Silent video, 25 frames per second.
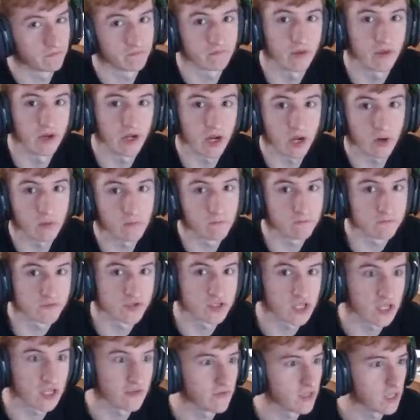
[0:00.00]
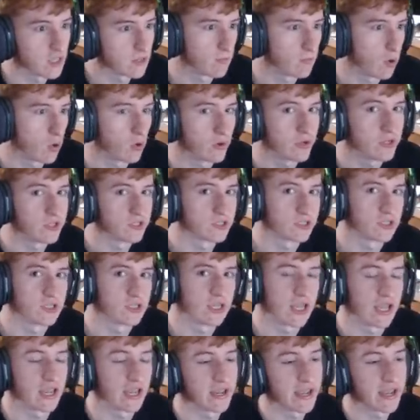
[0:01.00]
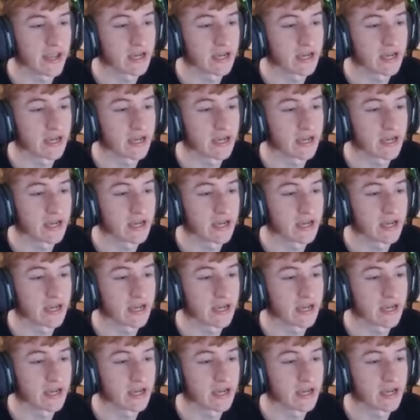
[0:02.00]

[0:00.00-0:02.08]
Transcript: you know, saving your points and getting